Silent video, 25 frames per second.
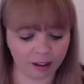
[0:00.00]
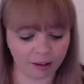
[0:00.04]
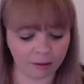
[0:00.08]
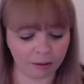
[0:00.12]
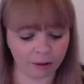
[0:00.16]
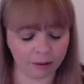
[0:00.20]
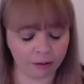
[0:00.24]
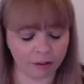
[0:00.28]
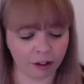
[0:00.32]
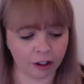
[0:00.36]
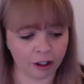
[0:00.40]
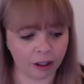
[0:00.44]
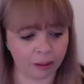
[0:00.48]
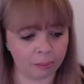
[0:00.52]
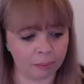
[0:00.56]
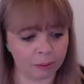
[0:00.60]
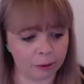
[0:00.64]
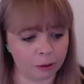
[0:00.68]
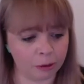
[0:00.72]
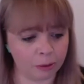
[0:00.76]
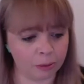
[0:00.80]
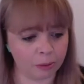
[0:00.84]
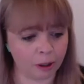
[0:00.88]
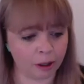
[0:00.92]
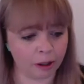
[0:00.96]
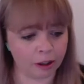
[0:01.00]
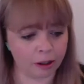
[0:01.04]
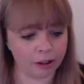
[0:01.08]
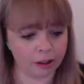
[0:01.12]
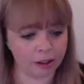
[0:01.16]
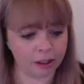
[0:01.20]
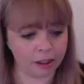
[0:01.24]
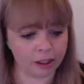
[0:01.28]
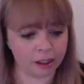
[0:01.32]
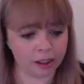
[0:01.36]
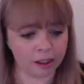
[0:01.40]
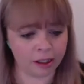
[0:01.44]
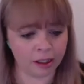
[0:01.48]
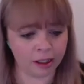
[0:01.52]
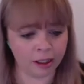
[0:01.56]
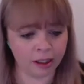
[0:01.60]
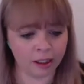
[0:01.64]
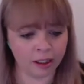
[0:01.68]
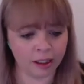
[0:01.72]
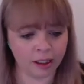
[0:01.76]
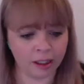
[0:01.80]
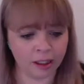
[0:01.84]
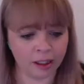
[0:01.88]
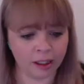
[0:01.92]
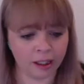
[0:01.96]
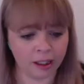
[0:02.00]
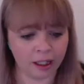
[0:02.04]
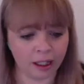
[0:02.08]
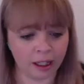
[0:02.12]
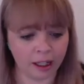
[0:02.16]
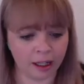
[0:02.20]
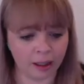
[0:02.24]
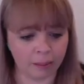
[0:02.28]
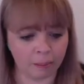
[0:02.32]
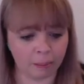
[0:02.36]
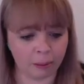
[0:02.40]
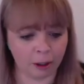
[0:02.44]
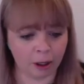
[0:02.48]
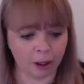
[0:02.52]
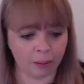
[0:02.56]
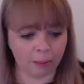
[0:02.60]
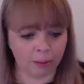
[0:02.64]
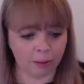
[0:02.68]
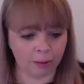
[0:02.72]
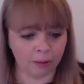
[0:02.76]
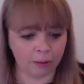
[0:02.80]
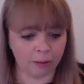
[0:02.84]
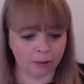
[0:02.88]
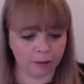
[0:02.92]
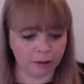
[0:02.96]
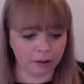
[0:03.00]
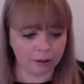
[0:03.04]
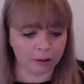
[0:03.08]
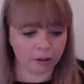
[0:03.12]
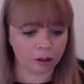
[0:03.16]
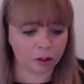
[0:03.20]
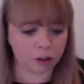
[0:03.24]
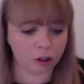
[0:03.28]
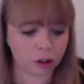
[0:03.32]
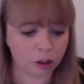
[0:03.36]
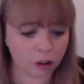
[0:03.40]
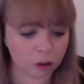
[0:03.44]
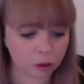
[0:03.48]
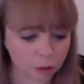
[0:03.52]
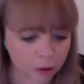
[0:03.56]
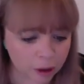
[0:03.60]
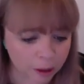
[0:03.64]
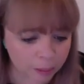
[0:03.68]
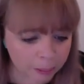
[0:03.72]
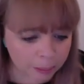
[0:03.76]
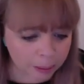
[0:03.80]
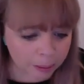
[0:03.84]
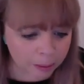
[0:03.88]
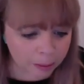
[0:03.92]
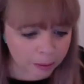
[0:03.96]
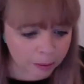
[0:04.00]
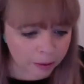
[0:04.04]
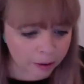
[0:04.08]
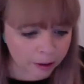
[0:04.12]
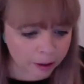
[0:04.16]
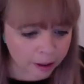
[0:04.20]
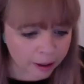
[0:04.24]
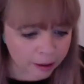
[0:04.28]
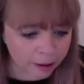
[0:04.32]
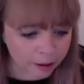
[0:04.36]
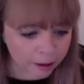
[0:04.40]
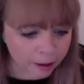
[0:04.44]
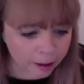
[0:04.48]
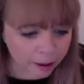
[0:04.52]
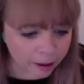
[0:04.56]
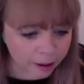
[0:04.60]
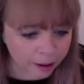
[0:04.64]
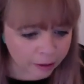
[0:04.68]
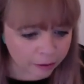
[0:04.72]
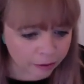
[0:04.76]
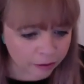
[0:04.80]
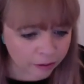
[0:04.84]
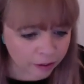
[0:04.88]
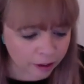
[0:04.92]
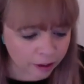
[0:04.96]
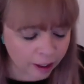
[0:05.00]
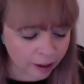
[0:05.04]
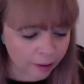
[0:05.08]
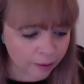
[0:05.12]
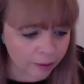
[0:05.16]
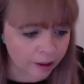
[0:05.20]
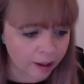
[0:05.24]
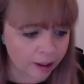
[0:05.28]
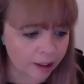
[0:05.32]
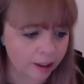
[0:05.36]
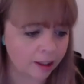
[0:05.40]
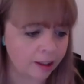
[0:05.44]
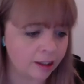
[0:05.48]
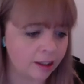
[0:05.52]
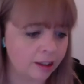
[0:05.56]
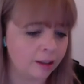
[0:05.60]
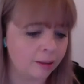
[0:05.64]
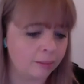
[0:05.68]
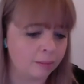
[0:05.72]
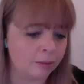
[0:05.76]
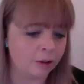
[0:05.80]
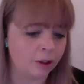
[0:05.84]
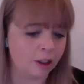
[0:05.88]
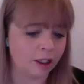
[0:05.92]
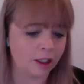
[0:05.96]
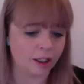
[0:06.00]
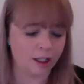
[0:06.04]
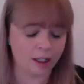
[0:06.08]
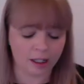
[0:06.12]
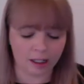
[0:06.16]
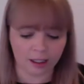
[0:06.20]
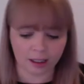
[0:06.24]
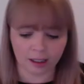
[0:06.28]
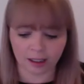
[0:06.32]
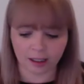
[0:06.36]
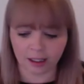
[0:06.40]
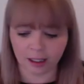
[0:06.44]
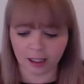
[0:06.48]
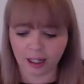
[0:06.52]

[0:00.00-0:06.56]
We've got a blue rose and a purple tulip, or another kind of flower there that I'm looking at.